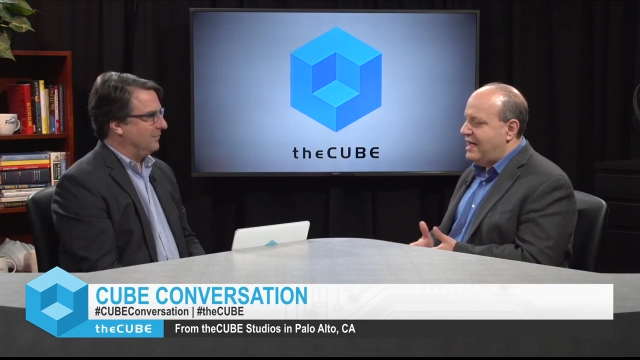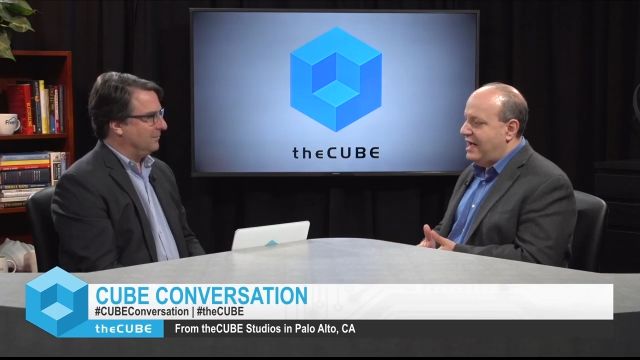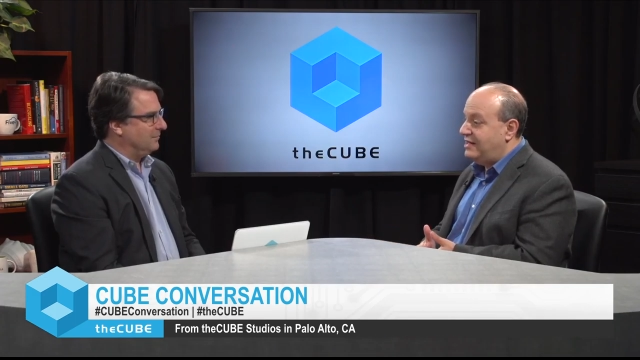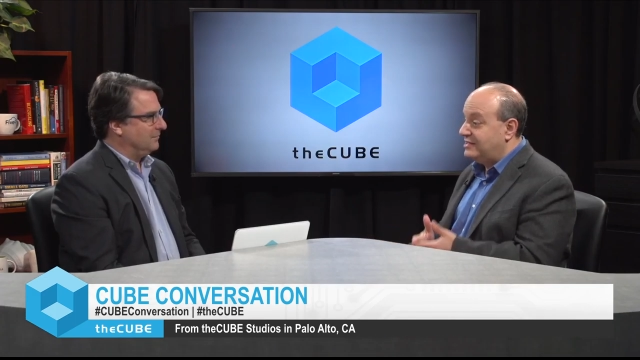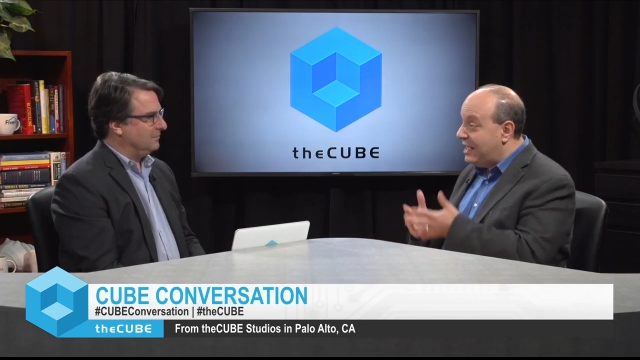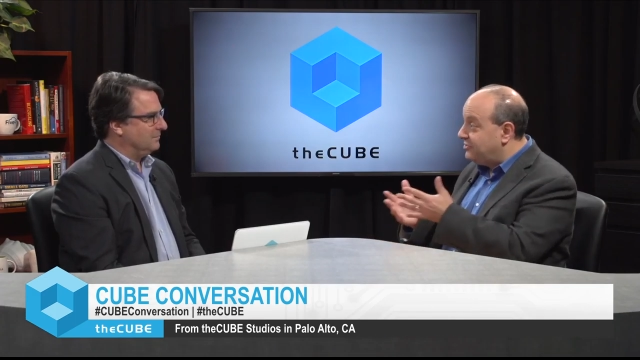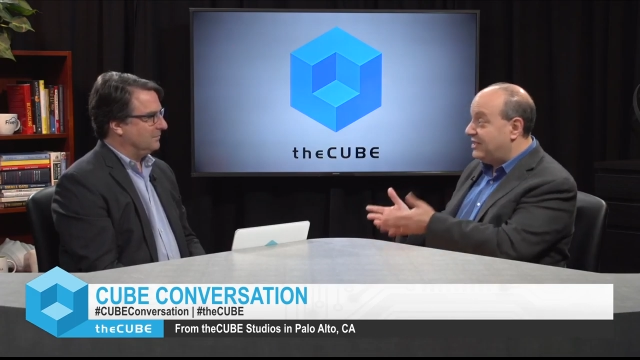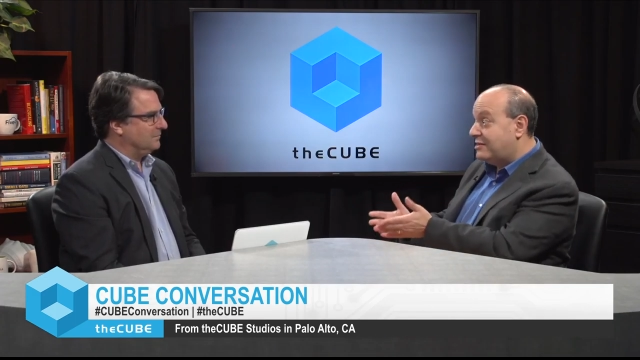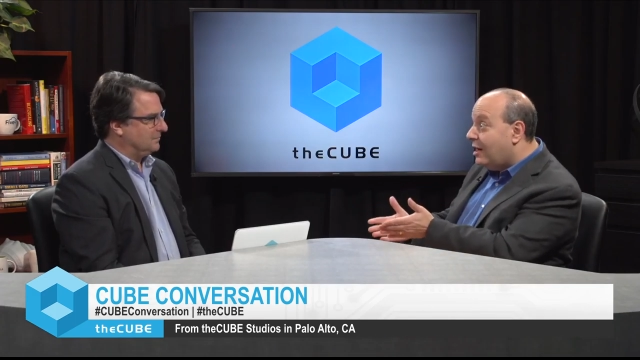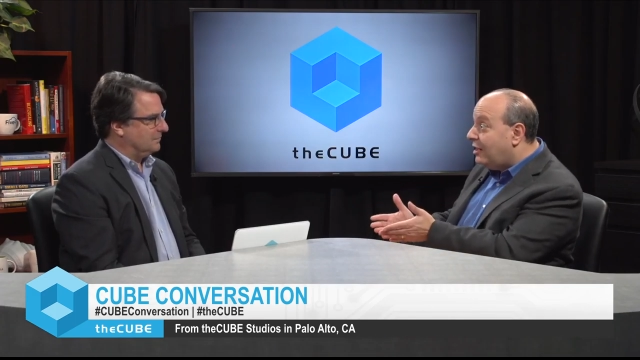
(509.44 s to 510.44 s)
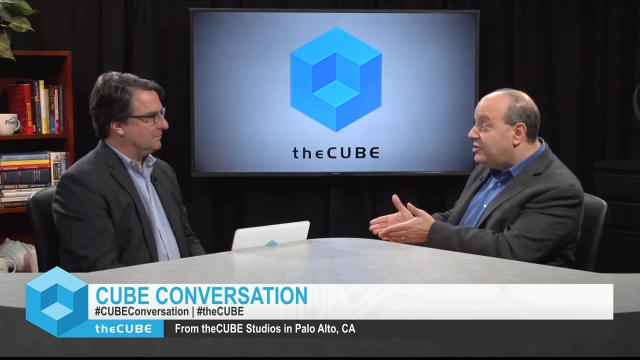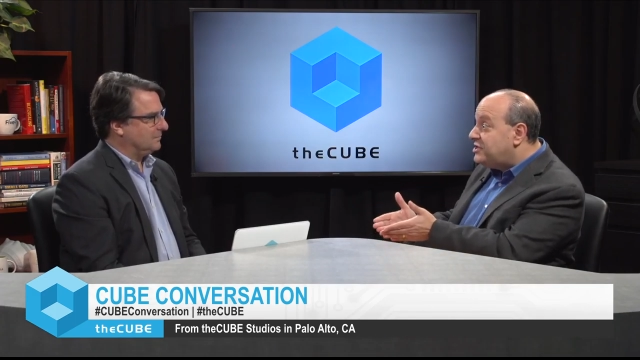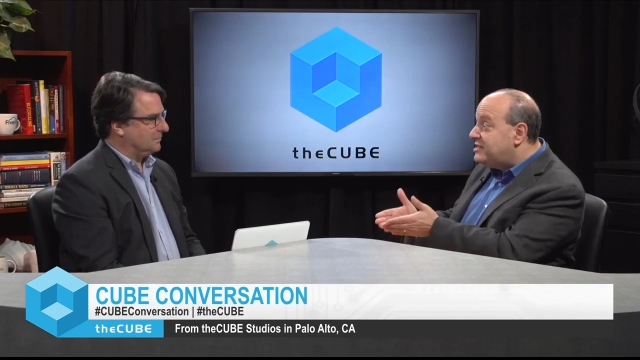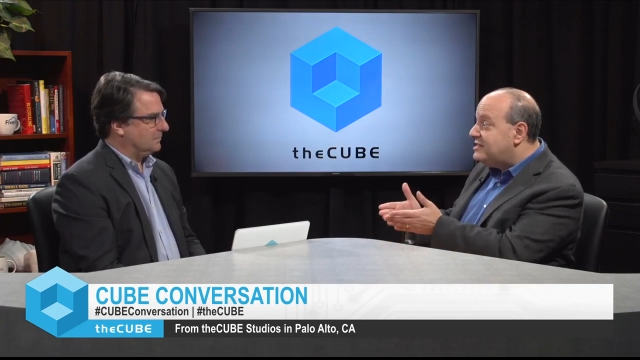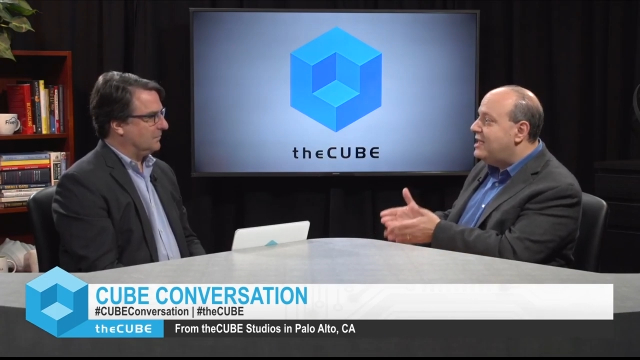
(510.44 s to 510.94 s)
Speaker 1: and as now
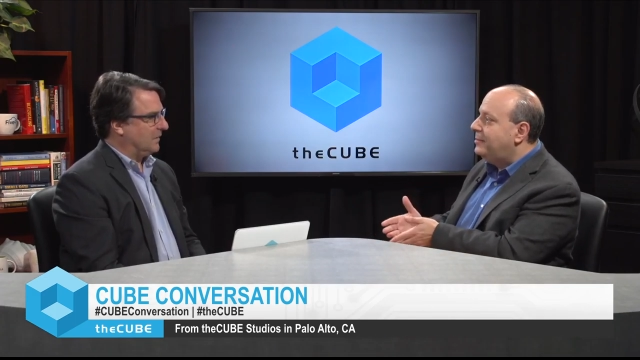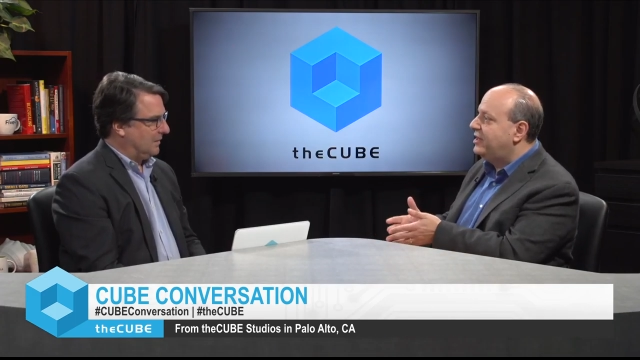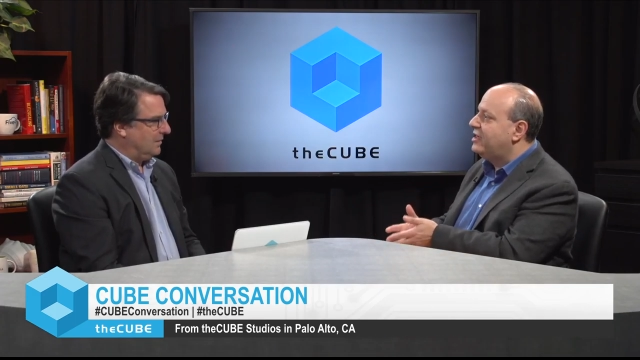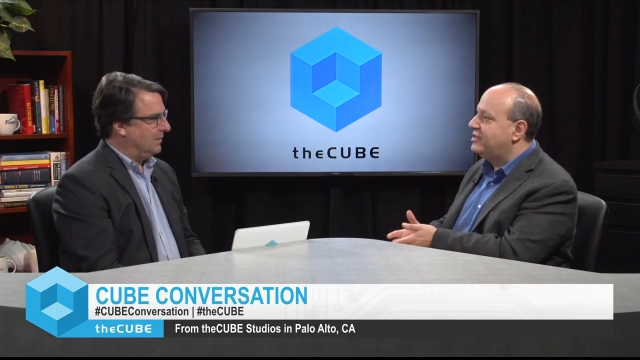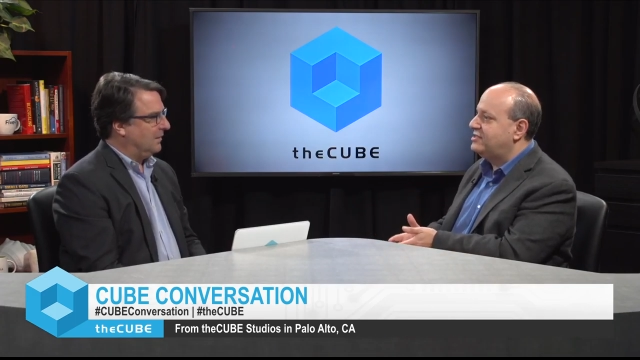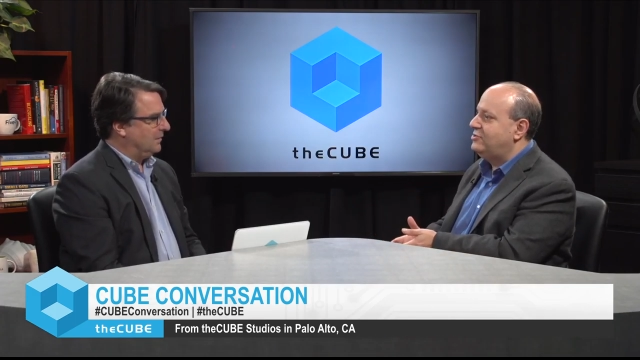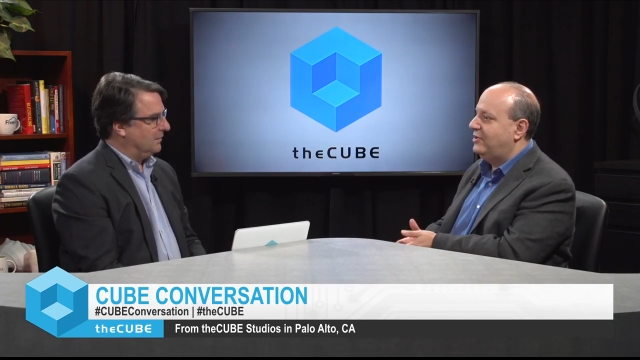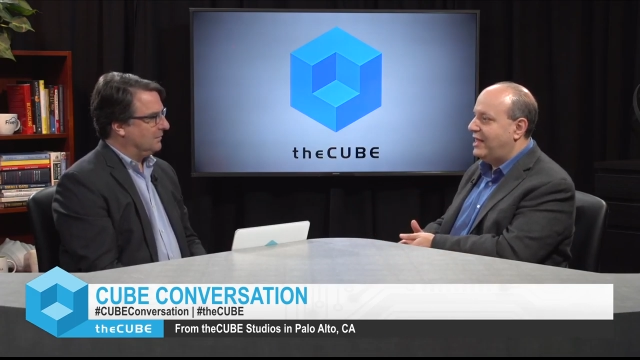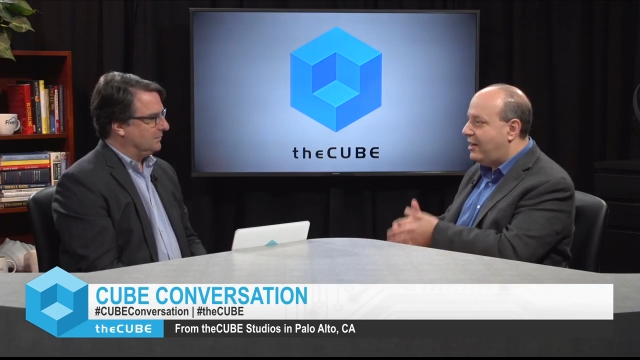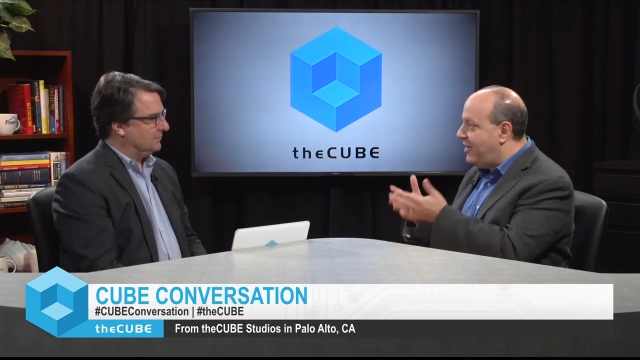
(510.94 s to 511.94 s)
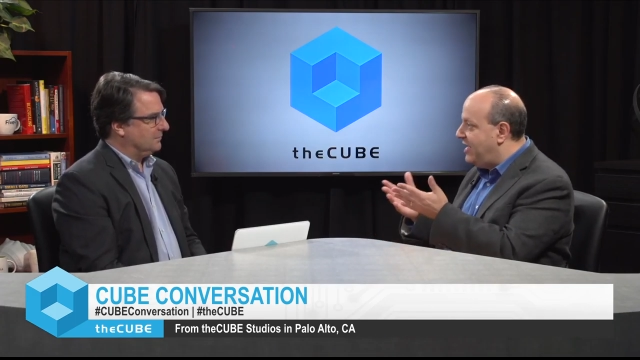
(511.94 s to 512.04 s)
technology is enabling us to allow